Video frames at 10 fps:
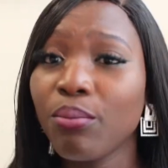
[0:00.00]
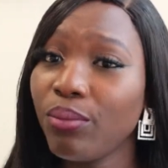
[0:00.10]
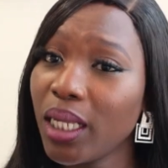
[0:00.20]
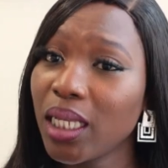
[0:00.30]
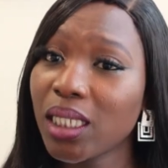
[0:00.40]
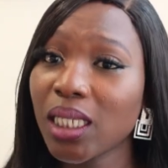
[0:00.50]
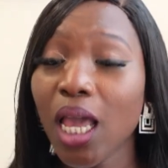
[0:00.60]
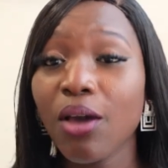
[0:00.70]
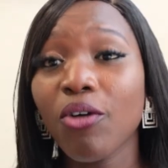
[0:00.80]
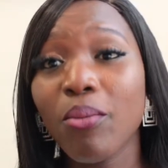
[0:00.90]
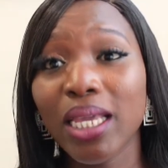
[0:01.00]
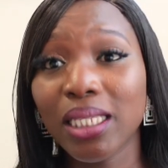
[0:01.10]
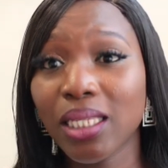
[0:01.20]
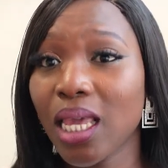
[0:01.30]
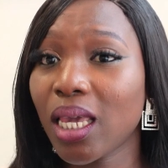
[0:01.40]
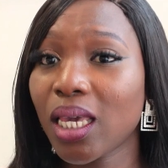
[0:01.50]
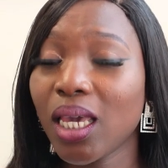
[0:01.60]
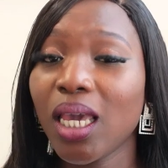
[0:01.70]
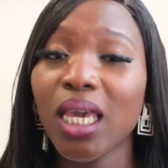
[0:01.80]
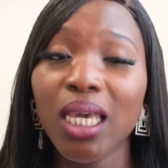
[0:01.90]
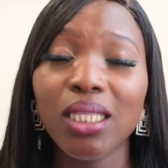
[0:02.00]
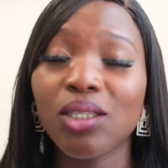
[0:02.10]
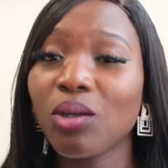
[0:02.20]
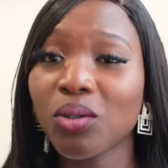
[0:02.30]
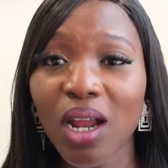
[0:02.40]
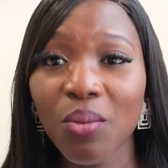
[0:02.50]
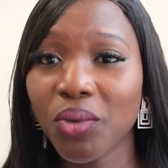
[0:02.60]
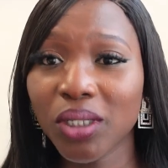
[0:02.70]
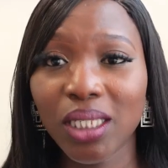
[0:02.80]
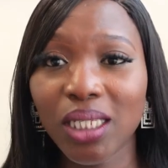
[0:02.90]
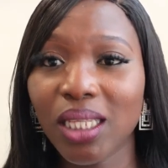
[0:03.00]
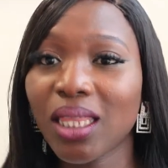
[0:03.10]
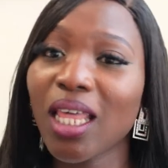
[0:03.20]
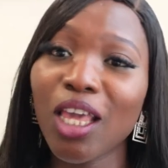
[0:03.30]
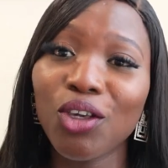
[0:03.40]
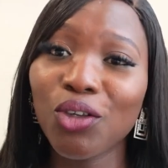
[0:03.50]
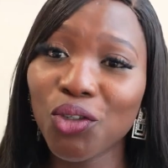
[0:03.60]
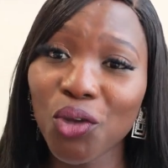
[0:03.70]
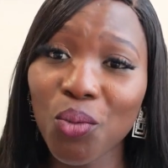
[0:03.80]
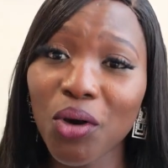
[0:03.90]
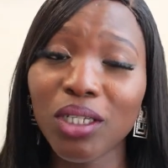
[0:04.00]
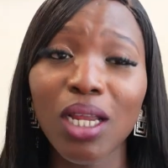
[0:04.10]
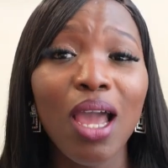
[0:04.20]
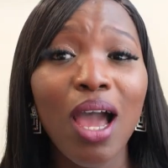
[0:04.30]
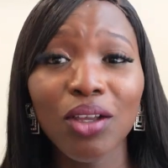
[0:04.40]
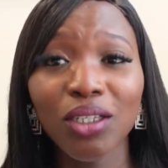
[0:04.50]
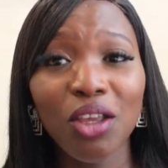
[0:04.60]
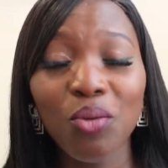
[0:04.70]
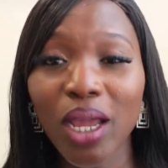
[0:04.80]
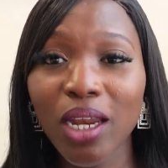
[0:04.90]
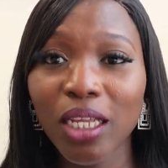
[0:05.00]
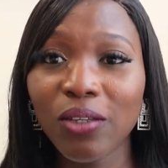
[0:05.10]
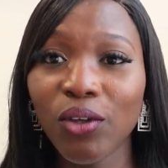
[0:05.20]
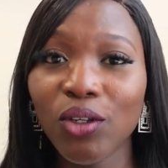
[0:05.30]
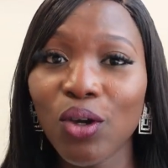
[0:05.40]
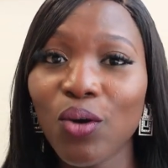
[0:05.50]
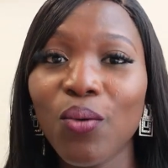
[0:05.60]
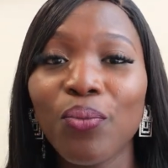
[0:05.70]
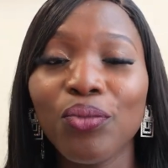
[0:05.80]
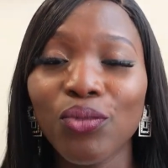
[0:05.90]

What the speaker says: Please, for my sake, hit the subscribe button. Thank you so much. I'll see you in my next video.